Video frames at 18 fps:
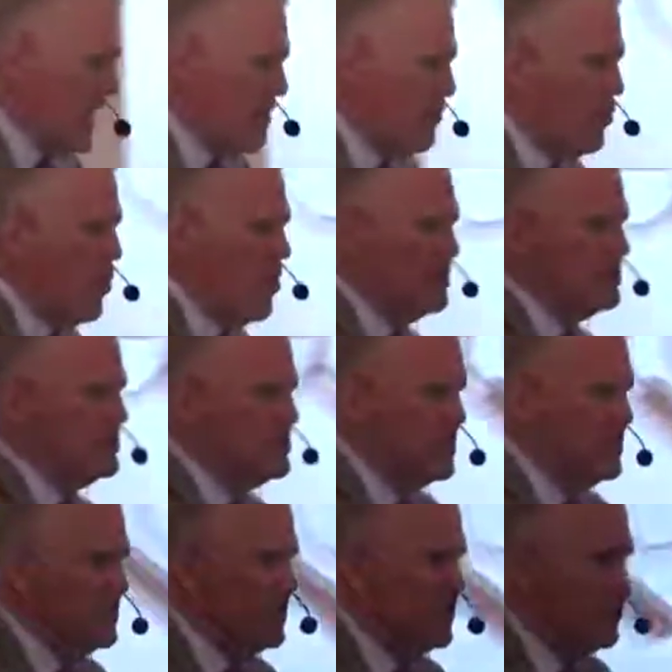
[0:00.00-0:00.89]
And we're all
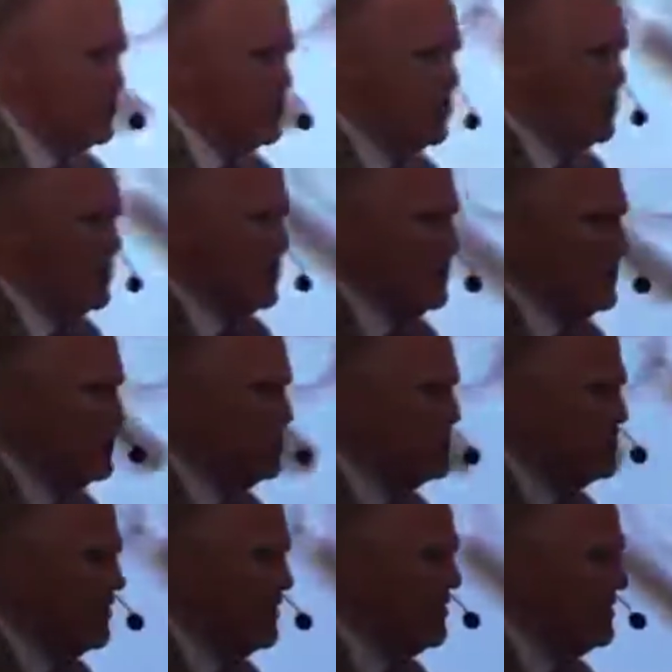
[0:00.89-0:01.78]
sitting there looking
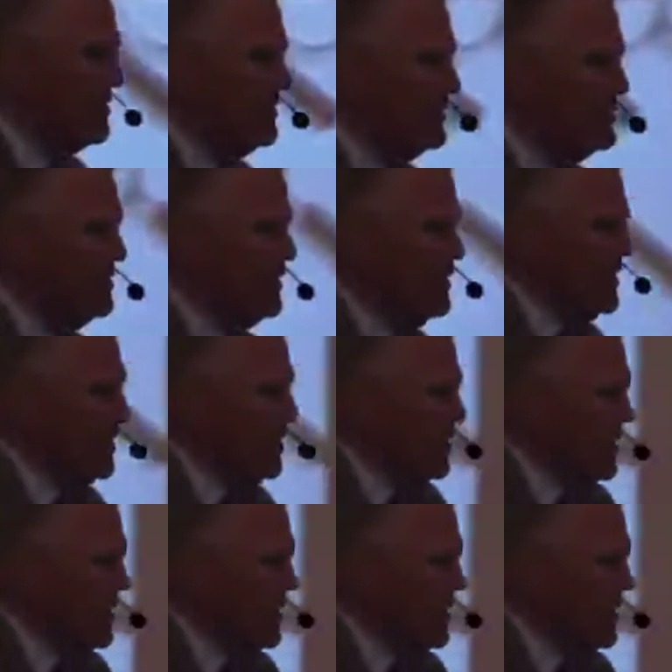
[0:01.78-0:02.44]
at each other,